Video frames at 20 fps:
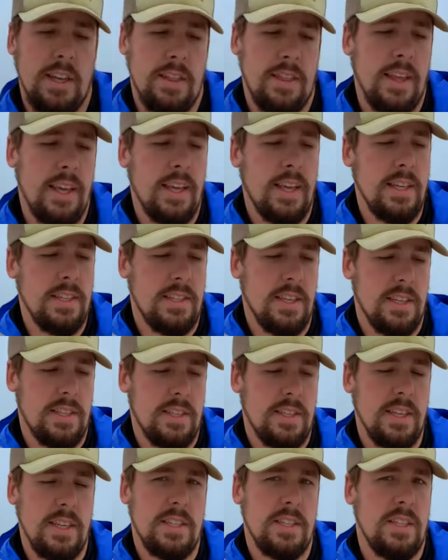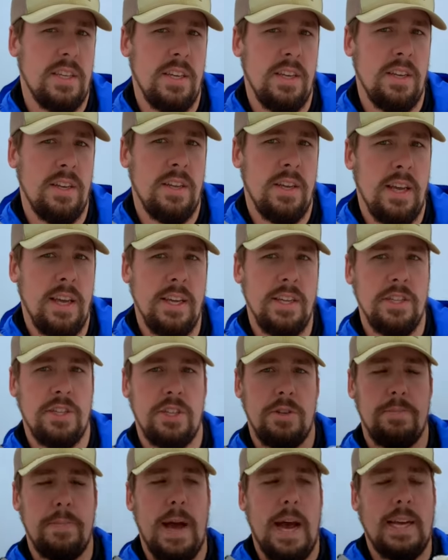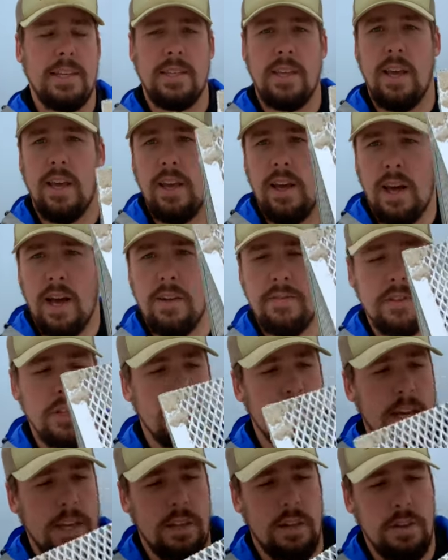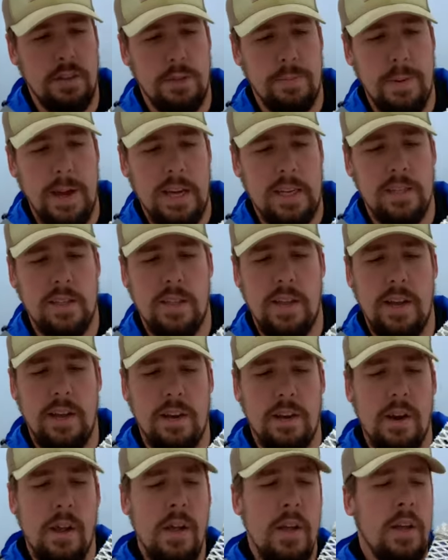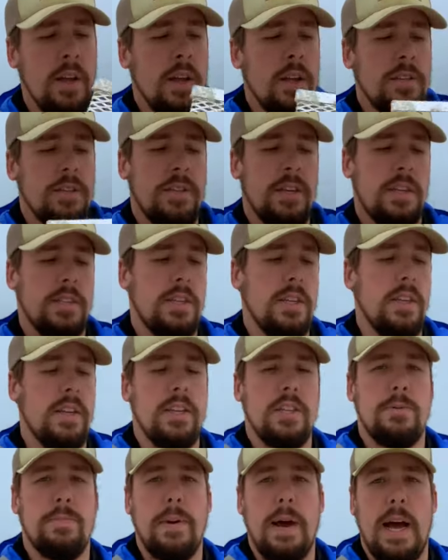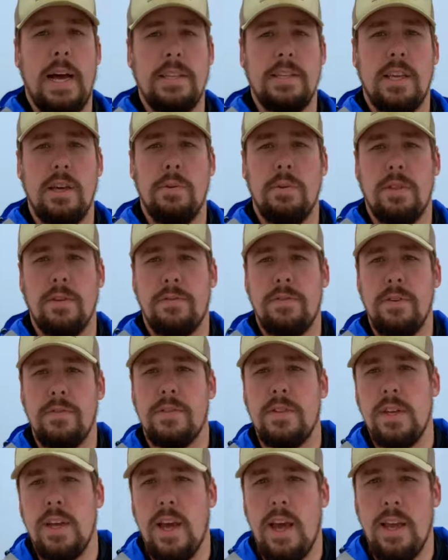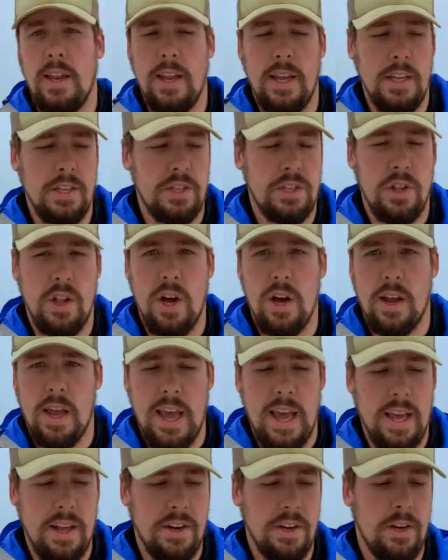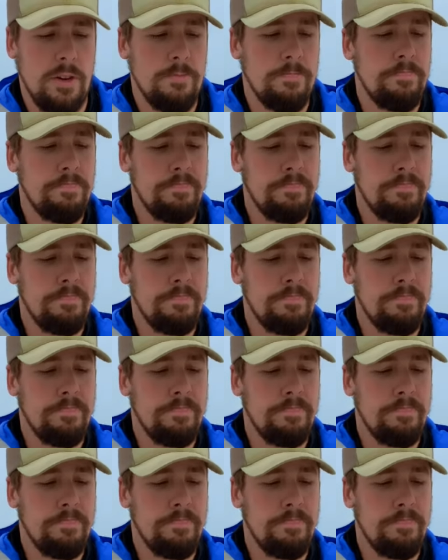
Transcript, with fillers: think is a 16 inch basket. I'll have to check those specs later. 16 inch basket with a 58 inch long handle.